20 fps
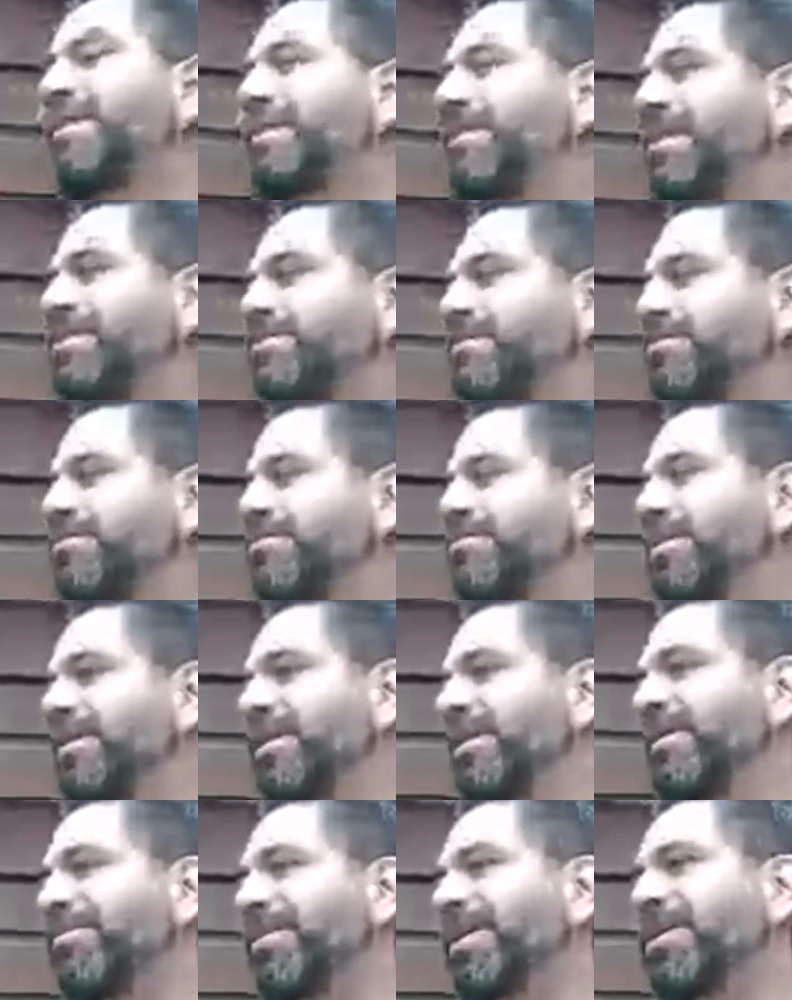that's also why I like
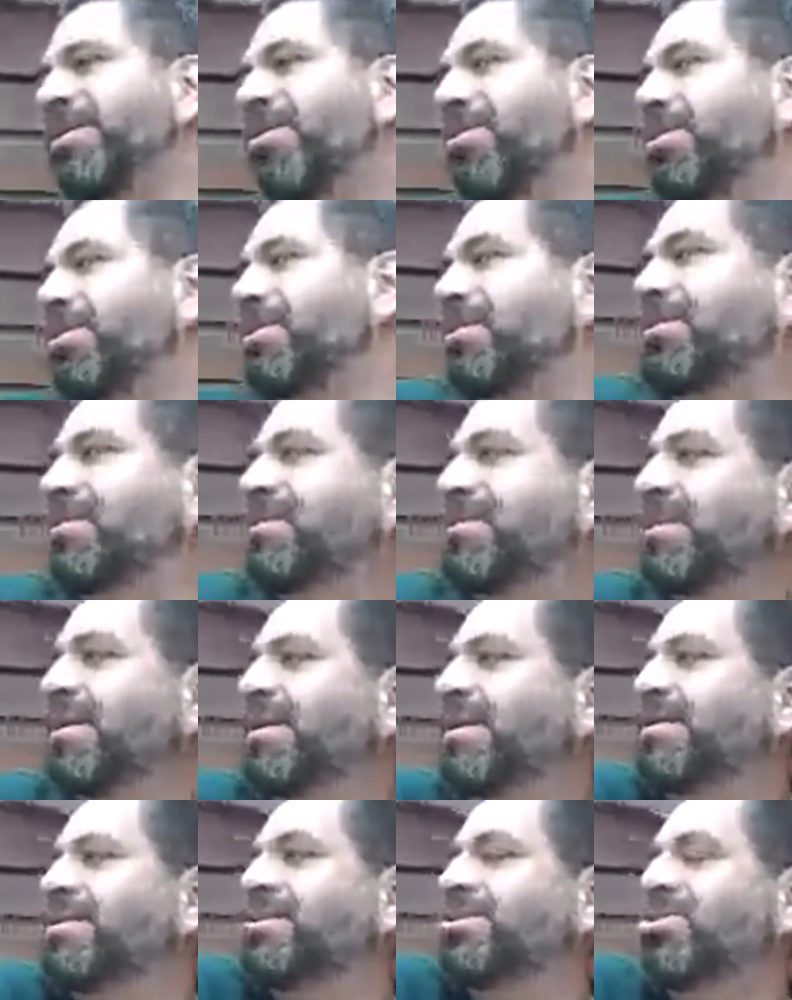my garden. Like it's
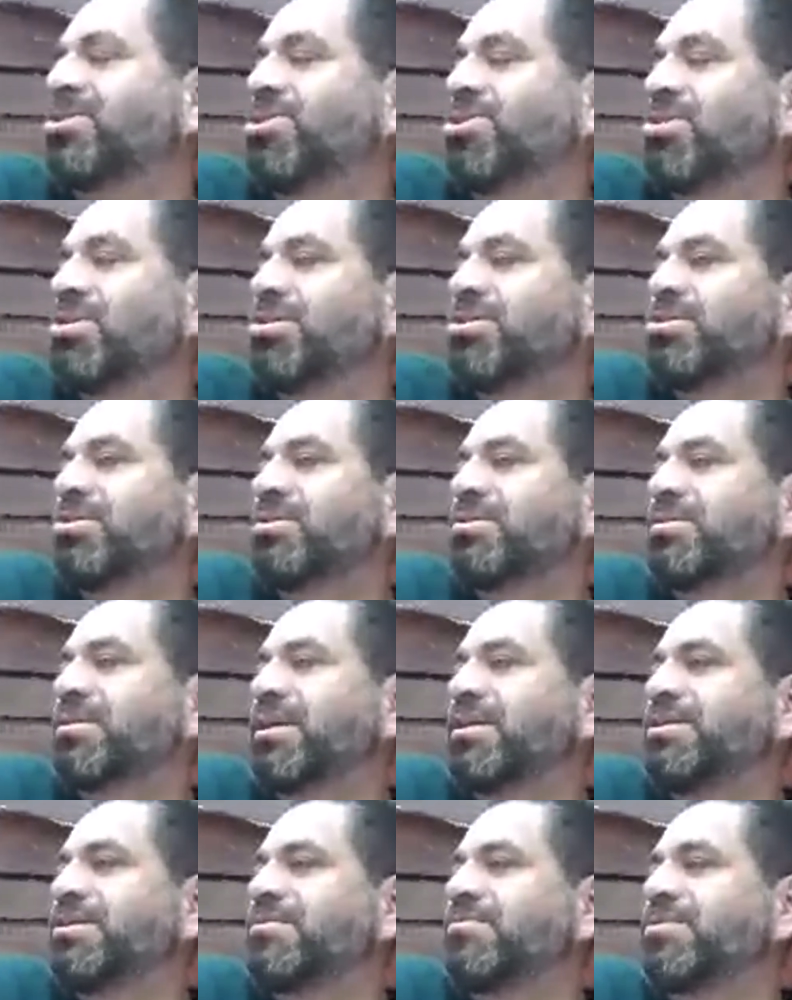
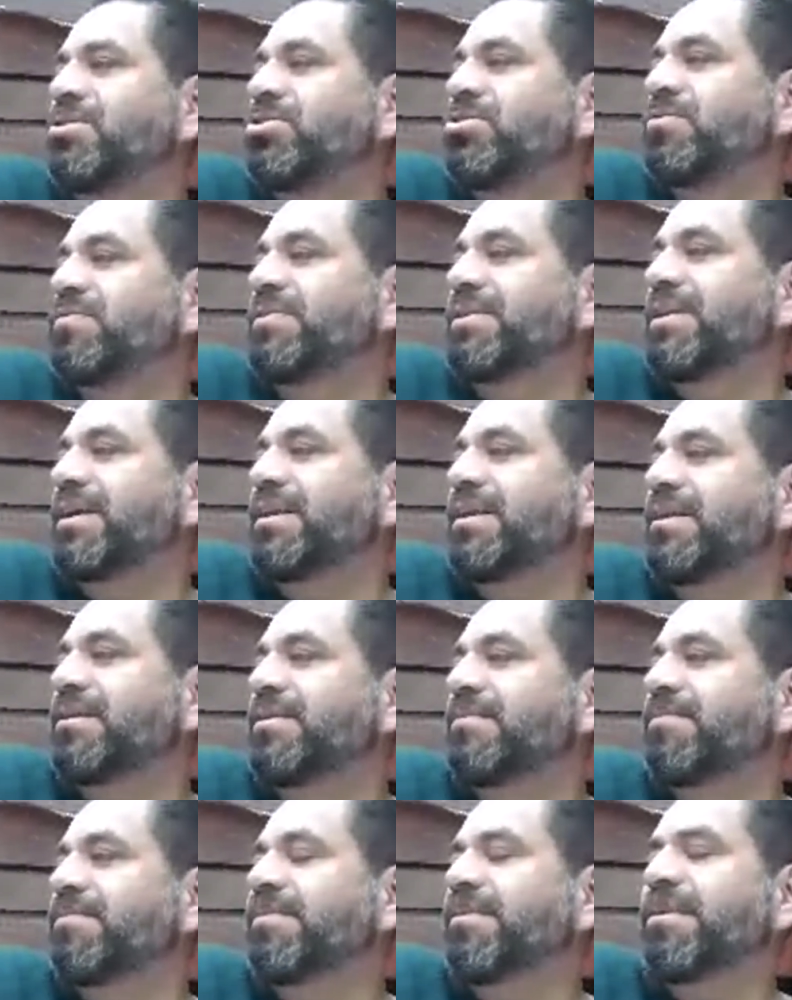just rejuvenating.
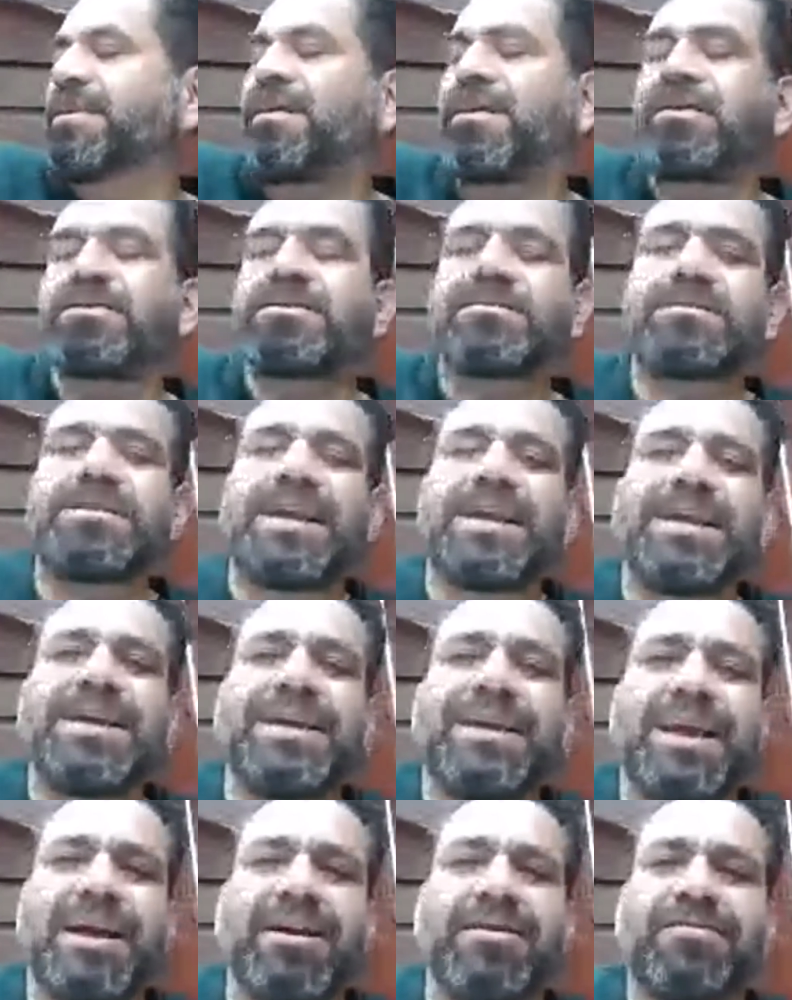Also taking
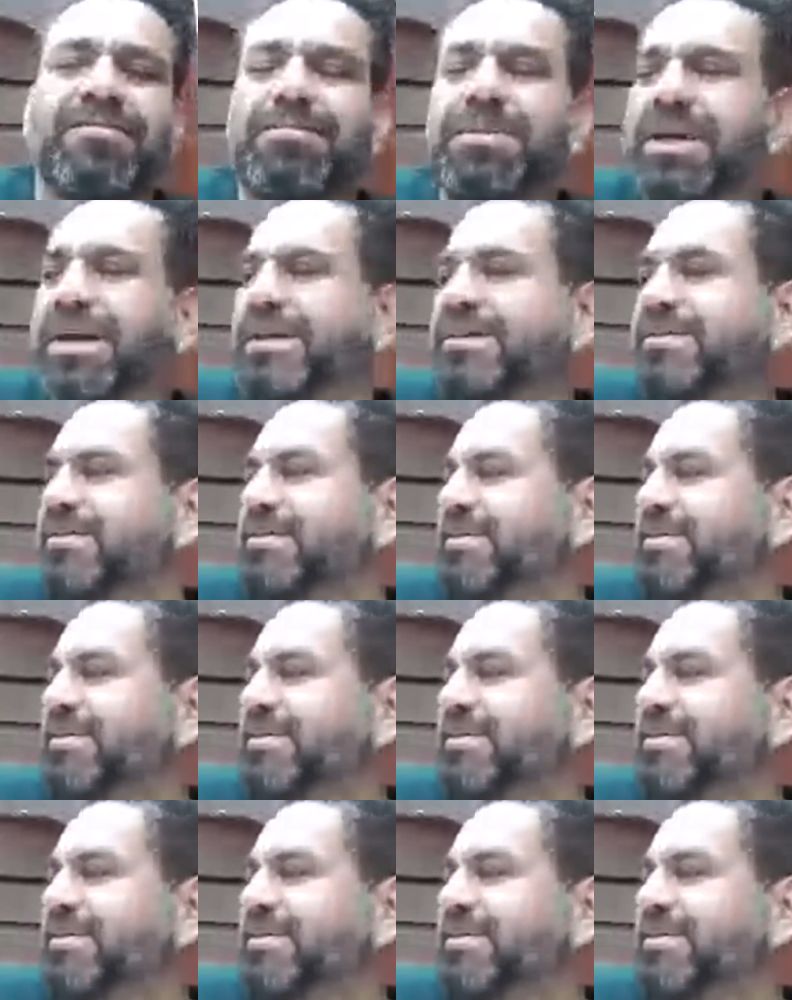care of plants